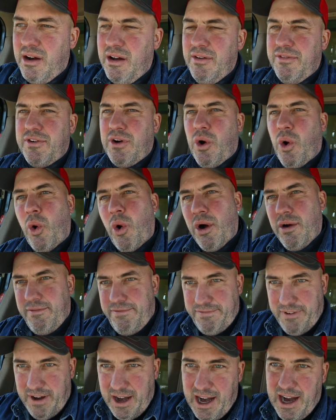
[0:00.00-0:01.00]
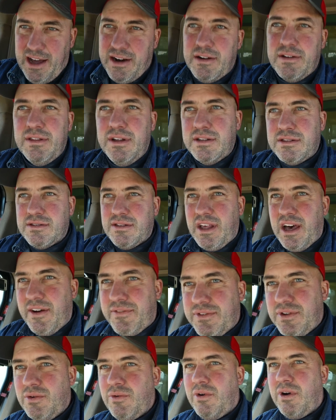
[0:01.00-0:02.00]
corn fodder that's left and
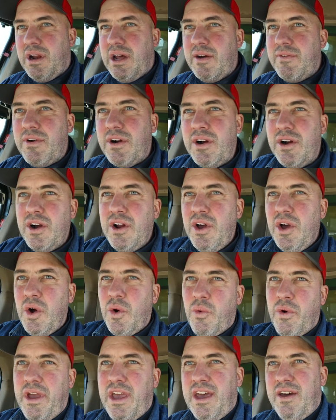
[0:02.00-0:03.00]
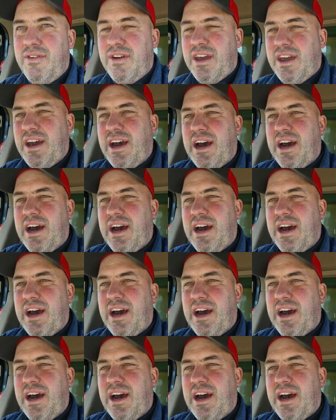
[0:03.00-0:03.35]
whatever, we haven't got